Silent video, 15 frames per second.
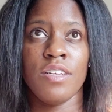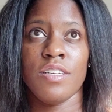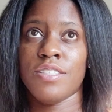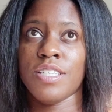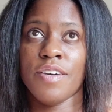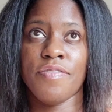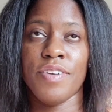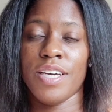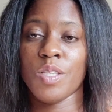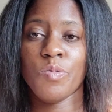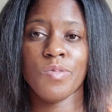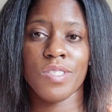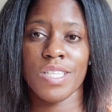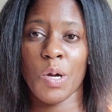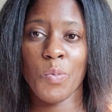definitely
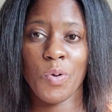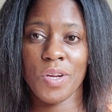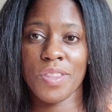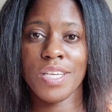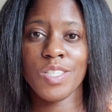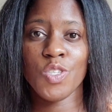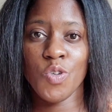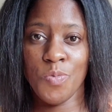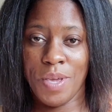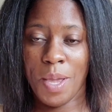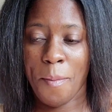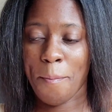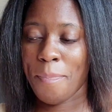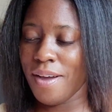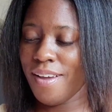was not worth it to me.
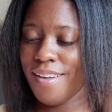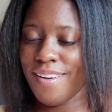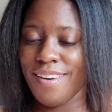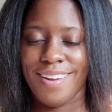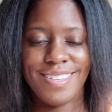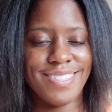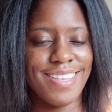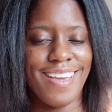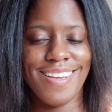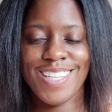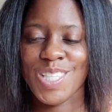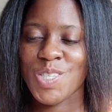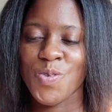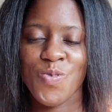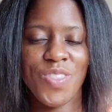But let's get
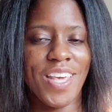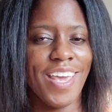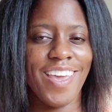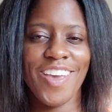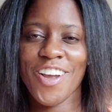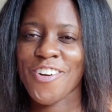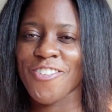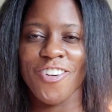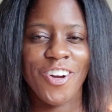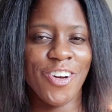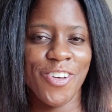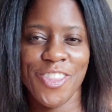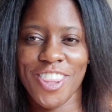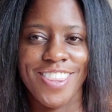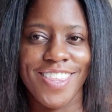into the hair growth.